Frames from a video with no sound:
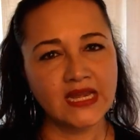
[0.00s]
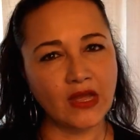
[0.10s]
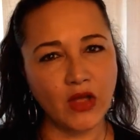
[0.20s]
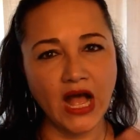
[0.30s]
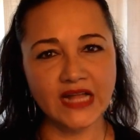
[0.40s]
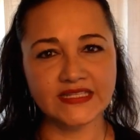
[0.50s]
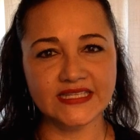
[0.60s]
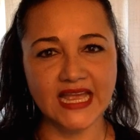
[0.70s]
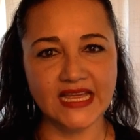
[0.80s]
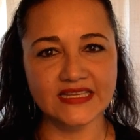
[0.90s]
Now, God
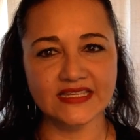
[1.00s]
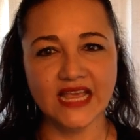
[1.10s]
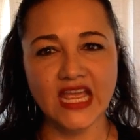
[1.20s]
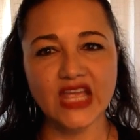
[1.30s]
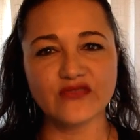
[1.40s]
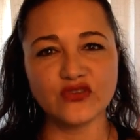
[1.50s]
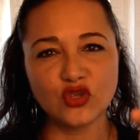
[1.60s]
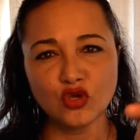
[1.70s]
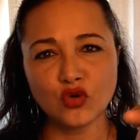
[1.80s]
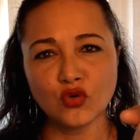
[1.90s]
says, if
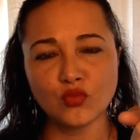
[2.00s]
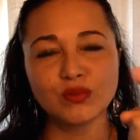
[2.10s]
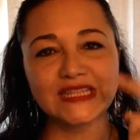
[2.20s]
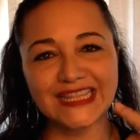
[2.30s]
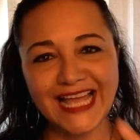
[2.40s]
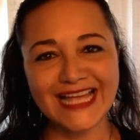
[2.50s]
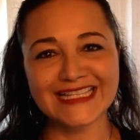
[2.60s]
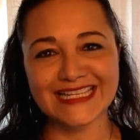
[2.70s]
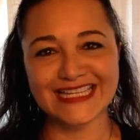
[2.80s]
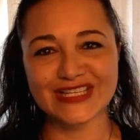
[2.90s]
you
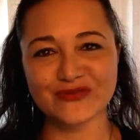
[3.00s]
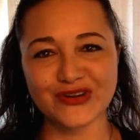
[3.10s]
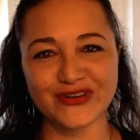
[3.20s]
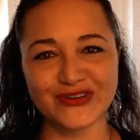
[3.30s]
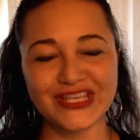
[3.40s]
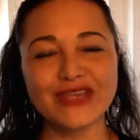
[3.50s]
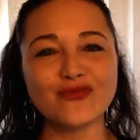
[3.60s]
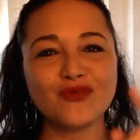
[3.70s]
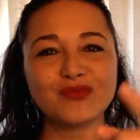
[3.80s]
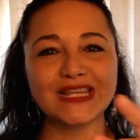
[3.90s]
bless Israel, he
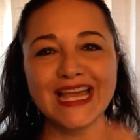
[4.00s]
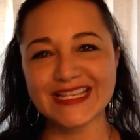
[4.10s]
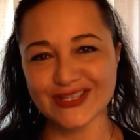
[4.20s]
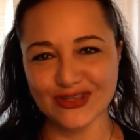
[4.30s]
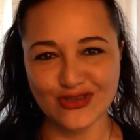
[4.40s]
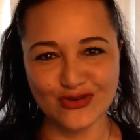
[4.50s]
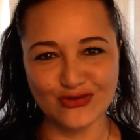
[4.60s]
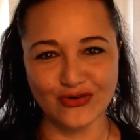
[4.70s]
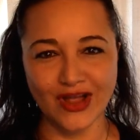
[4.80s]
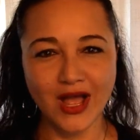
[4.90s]
will bless
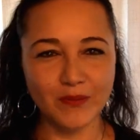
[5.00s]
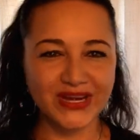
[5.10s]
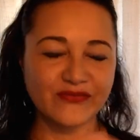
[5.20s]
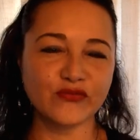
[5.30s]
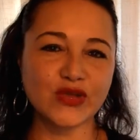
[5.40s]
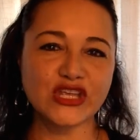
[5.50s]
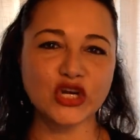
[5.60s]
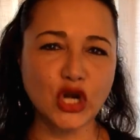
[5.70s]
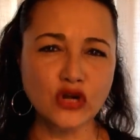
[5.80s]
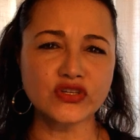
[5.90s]
you. But if we
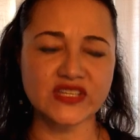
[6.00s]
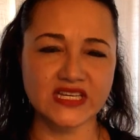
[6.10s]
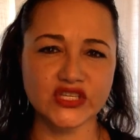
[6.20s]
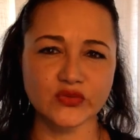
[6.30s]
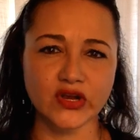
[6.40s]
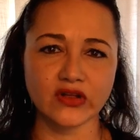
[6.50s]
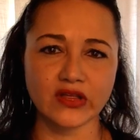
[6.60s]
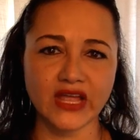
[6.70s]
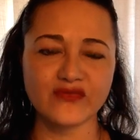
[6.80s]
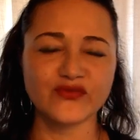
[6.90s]
curse
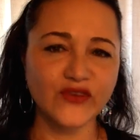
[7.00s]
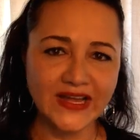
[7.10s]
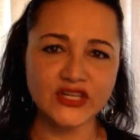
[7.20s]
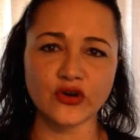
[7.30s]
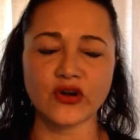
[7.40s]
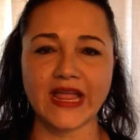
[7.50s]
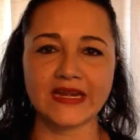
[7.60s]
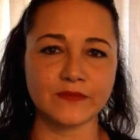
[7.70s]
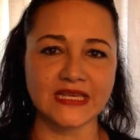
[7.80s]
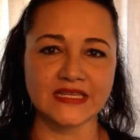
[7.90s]
Israel and fund her
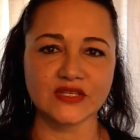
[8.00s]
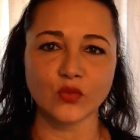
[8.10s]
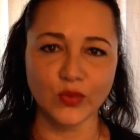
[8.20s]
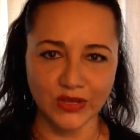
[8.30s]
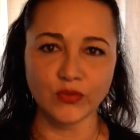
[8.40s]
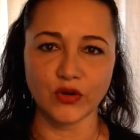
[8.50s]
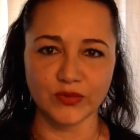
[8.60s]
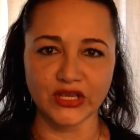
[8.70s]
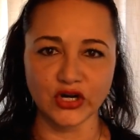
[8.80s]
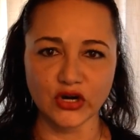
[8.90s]
enemies, we will
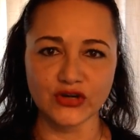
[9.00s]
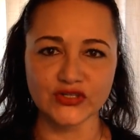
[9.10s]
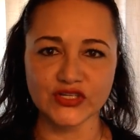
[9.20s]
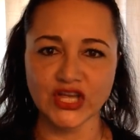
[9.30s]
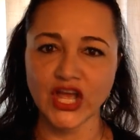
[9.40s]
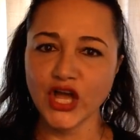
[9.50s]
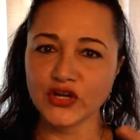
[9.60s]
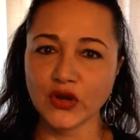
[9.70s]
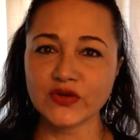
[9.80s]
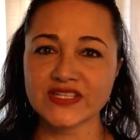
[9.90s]
be cursed.
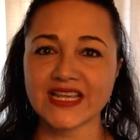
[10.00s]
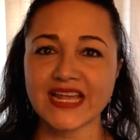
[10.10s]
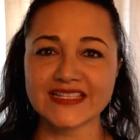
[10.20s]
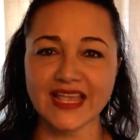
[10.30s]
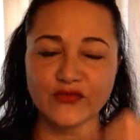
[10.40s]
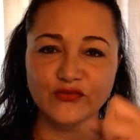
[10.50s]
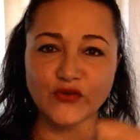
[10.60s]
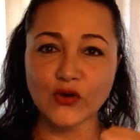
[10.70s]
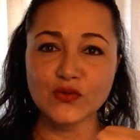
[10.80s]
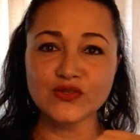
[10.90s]
Notice that as they
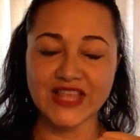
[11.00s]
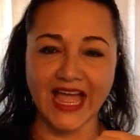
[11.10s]
froze